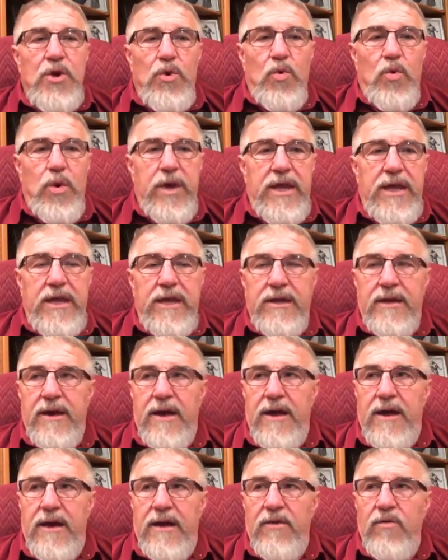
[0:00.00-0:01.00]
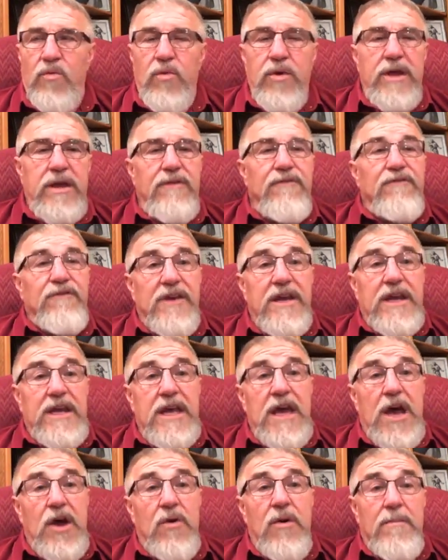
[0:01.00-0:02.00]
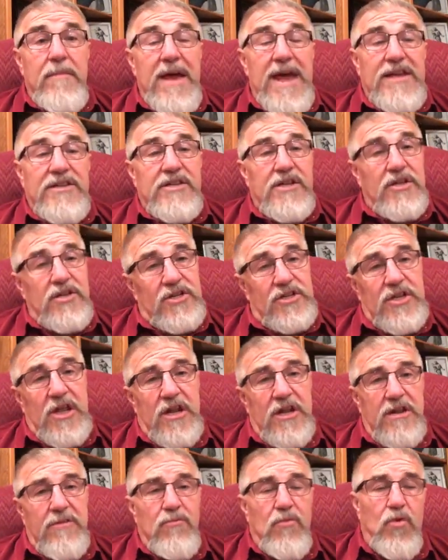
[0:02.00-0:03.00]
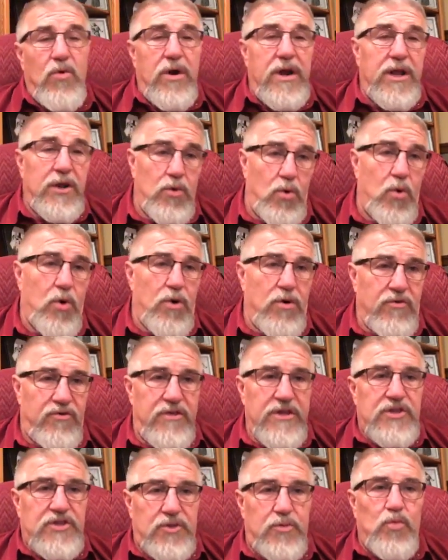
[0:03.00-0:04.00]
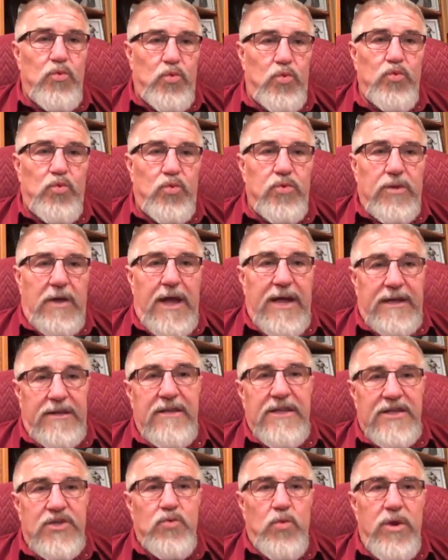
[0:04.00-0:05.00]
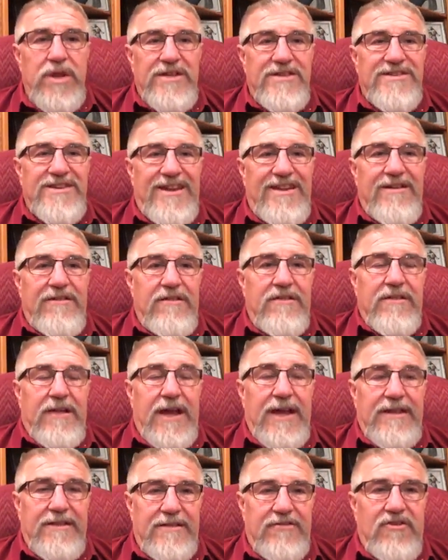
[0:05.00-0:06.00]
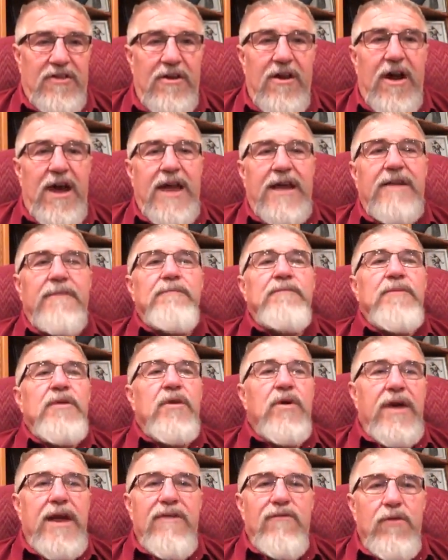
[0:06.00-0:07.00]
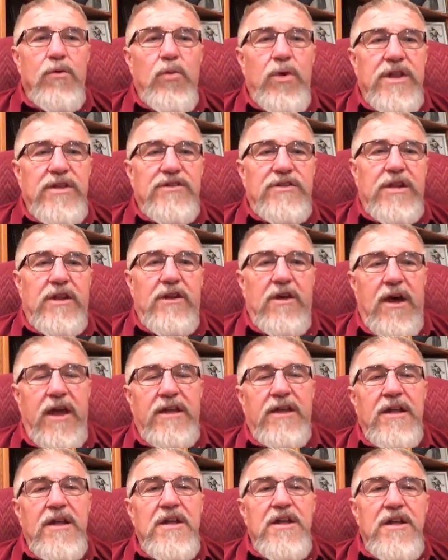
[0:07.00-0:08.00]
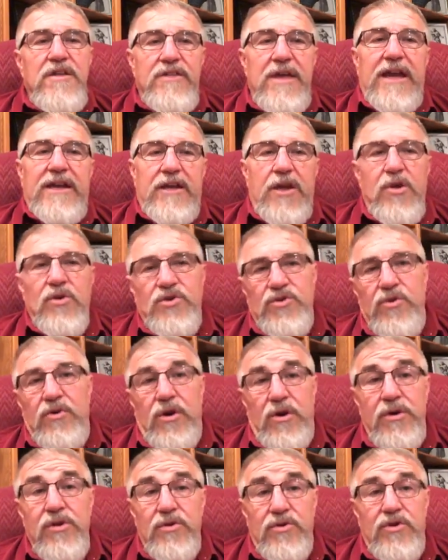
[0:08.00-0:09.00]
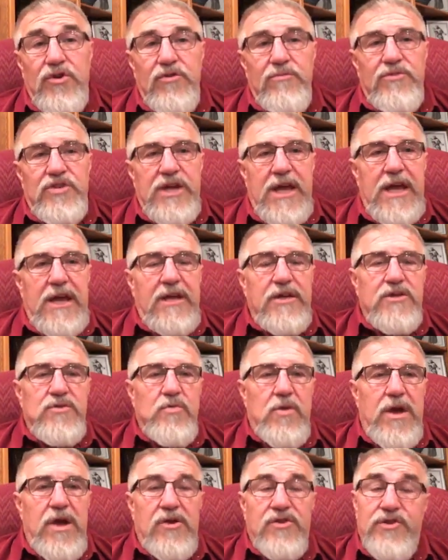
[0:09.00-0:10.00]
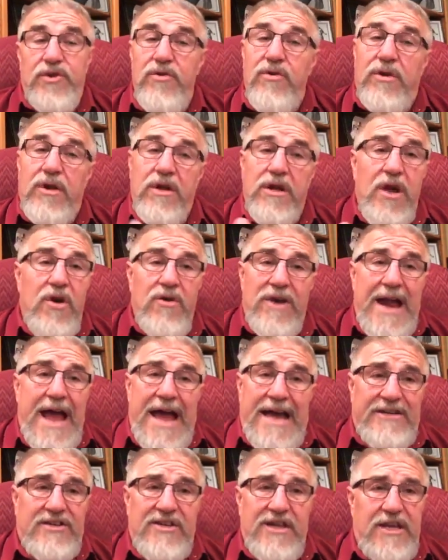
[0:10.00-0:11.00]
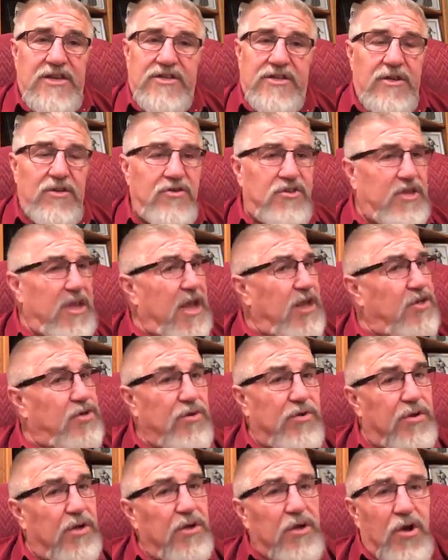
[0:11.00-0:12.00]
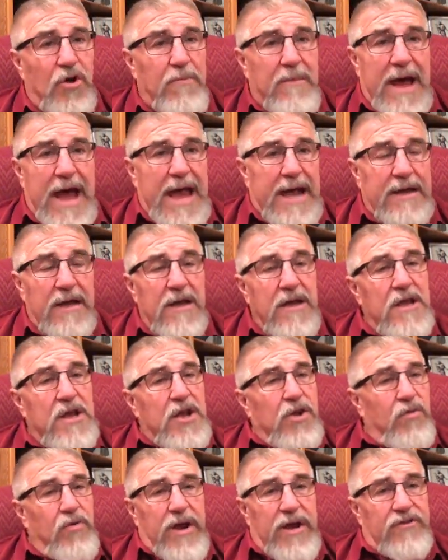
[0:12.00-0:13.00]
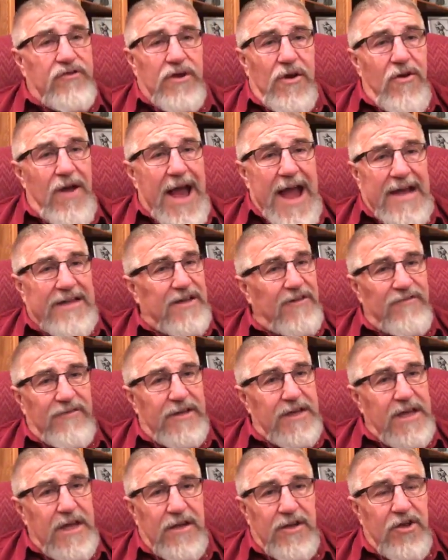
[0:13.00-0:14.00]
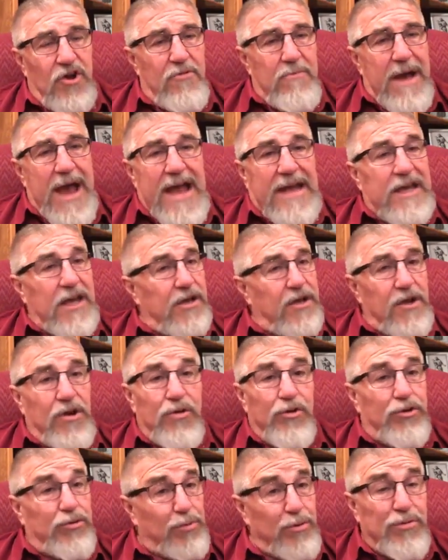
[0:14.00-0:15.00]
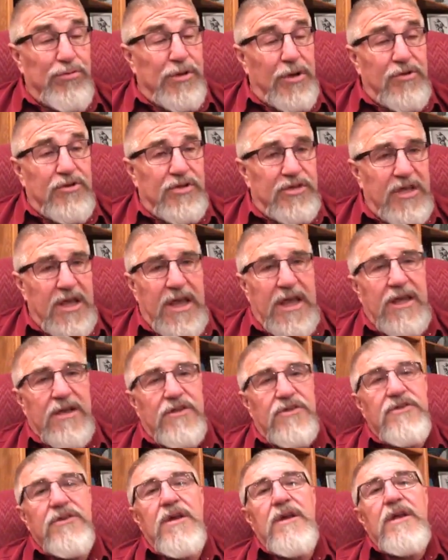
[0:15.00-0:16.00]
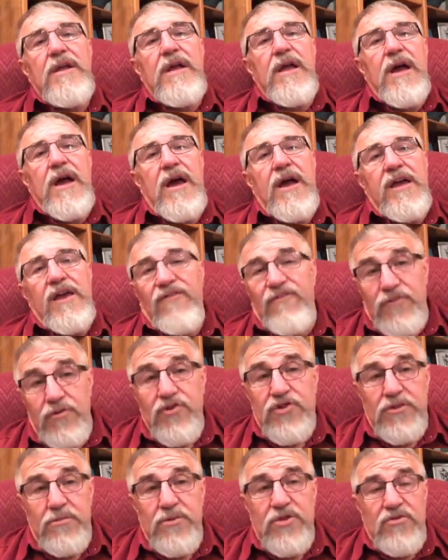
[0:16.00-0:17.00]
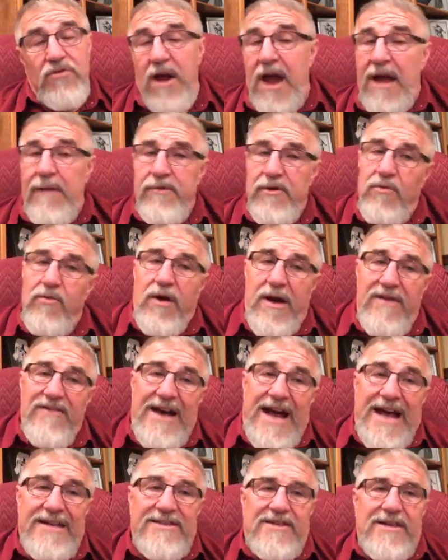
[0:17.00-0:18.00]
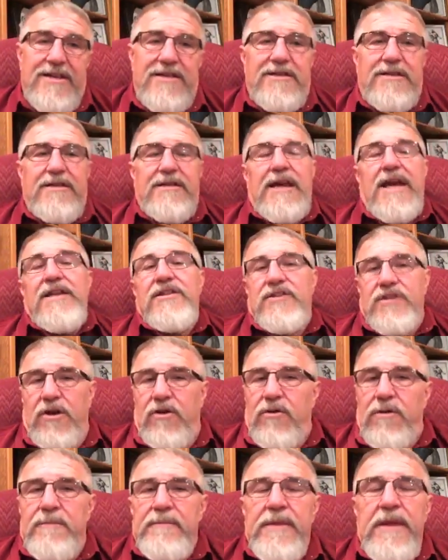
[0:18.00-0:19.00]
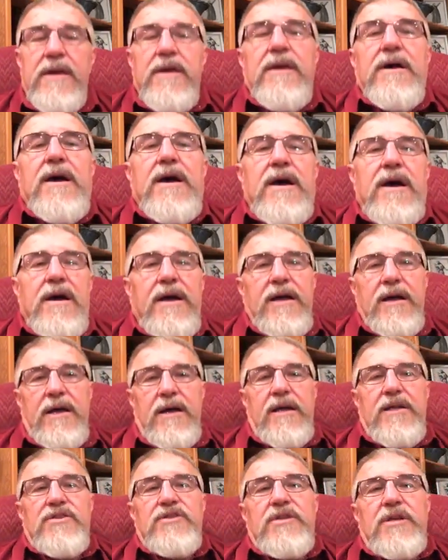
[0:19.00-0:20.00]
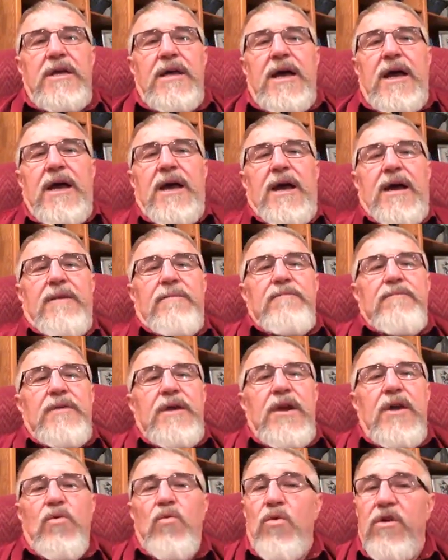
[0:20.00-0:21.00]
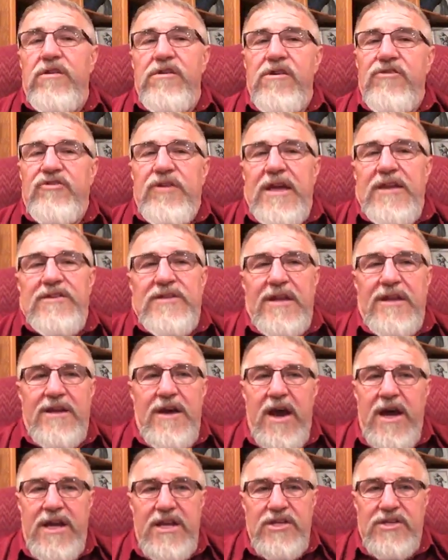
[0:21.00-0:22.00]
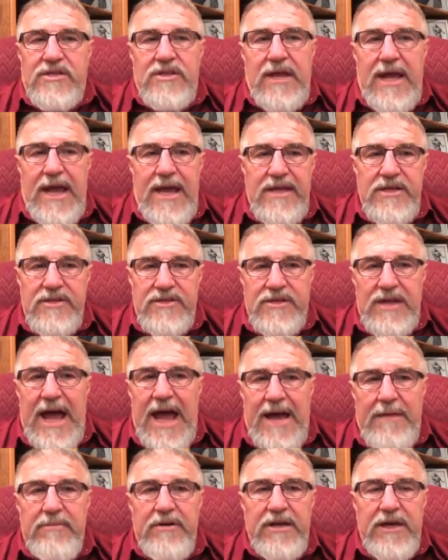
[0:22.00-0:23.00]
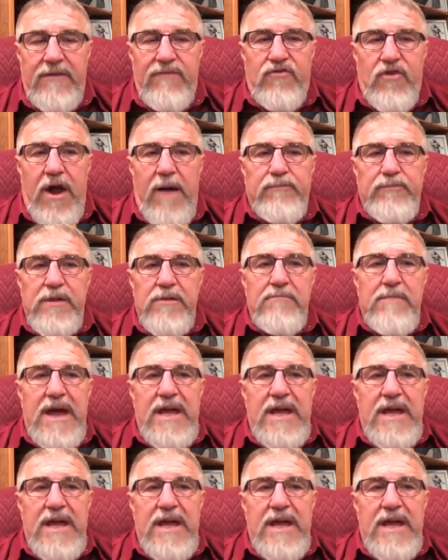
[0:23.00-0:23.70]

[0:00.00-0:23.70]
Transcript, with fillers: we uh, we video a message Sunday morning or this like this Wednesday like tonight every Wednesday night that goes on our YouTube channel as well. So you can go and access those things. You can go back retroactively and go back and go through those things. Uh, if you subscribe, you will have access to that. So uh, it's yeah, you know, one of the things that God has has I believe dropped in